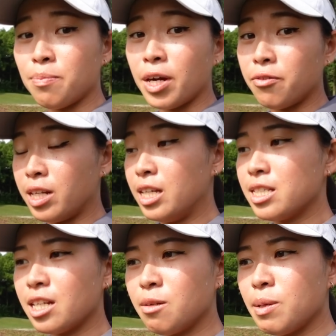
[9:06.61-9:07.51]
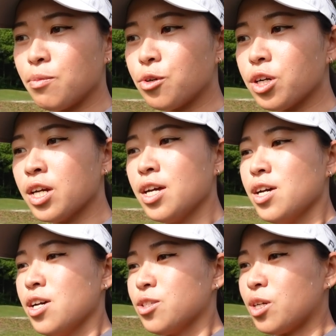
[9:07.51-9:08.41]
it might release a little bit more,
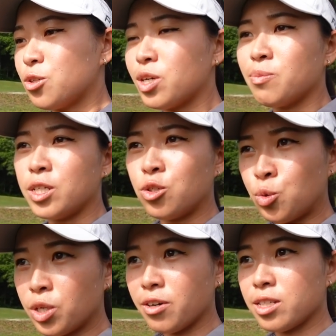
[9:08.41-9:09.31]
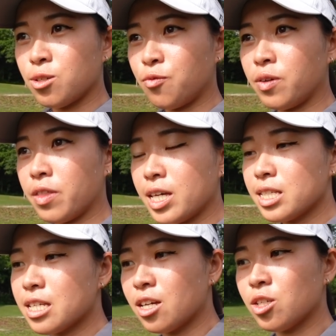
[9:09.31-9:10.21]
so I don't want to be too aggressive with
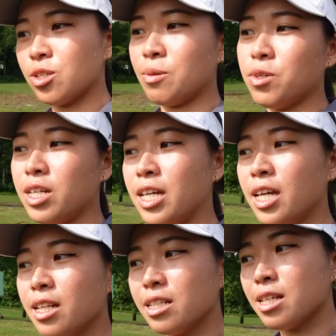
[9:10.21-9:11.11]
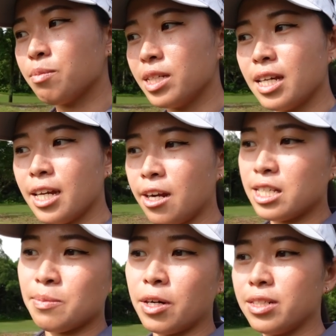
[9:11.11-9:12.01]
this, so I'm going to hit something that
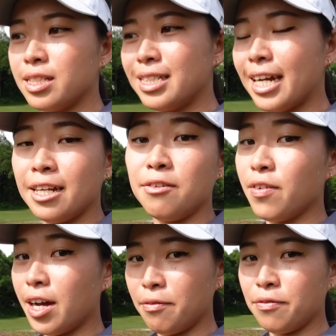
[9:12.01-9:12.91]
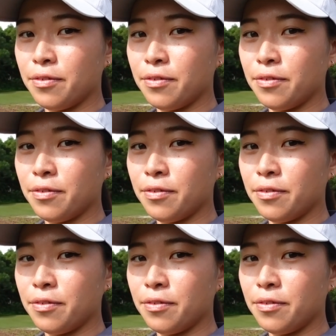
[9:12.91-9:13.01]
carries about 95.